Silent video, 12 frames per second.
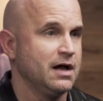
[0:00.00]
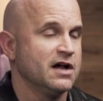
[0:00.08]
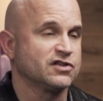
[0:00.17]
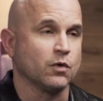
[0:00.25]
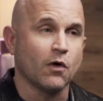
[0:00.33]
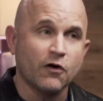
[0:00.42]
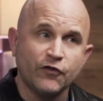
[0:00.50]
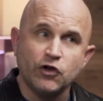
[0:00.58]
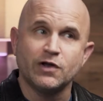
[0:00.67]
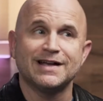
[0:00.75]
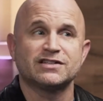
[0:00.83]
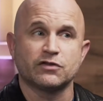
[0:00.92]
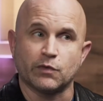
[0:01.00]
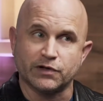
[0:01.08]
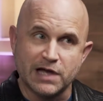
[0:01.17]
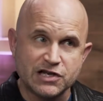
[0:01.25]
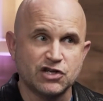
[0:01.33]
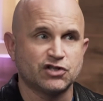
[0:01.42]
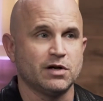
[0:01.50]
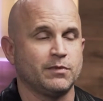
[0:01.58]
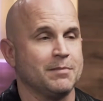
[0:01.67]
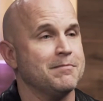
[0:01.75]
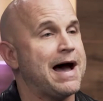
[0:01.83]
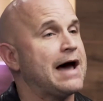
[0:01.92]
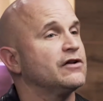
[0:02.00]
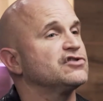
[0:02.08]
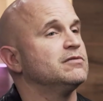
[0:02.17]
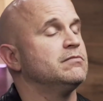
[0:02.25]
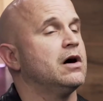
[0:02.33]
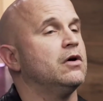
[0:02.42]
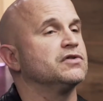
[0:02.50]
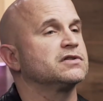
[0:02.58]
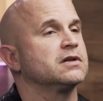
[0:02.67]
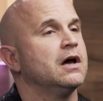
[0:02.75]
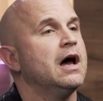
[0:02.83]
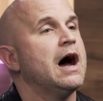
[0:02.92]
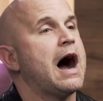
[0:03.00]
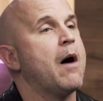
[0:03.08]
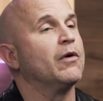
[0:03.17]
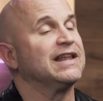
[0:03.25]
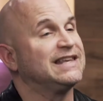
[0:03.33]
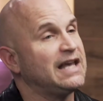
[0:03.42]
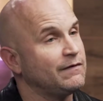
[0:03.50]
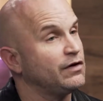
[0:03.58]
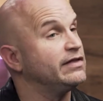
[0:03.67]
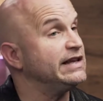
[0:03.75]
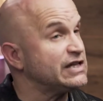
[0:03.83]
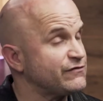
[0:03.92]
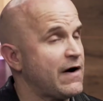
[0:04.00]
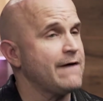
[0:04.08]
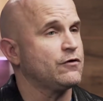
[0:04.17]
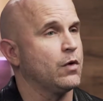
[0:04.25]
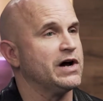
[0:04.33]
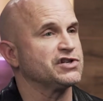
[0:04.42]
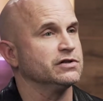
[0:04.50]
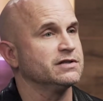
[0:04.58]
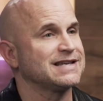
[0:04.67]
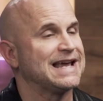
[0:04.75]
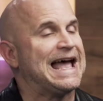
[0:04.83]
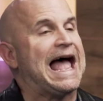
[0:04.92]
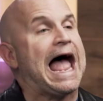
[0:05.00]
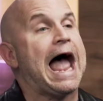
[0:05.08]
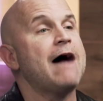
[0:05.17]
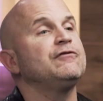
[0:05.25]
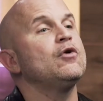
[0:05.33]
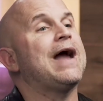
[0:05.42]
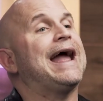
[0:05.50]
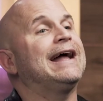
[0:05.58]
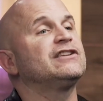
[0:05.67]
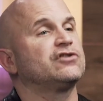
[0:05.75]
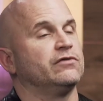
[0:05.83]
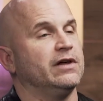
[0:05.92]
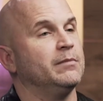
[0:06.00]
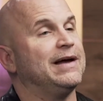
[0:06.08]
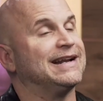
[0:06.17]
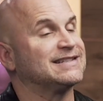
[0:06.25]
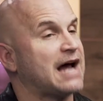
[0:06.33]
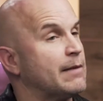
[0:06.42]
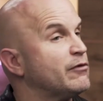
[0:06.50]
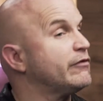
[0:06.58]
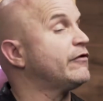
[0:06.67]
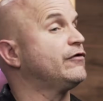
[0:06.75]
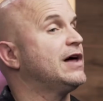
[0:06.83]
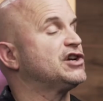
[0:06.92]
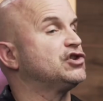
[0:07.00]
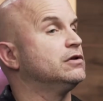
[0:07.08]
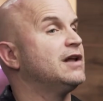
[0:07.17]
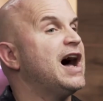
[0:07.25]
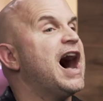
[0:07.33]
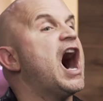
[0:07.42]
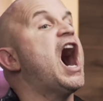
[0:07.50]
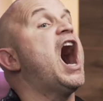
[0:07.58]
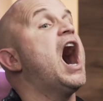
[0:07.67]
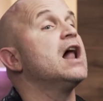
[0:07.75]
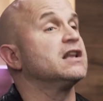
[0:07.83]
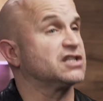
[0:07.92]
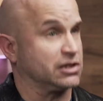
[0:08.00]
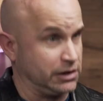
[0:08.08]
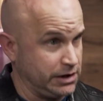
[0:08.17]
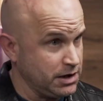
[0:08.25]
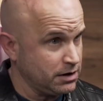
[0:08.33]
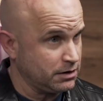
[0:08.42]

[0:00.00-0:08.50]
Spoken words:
So in order for you to get to the relationship that matters the most, I want to give you these 5 questions, have you answer them in a time of reflection, honestly,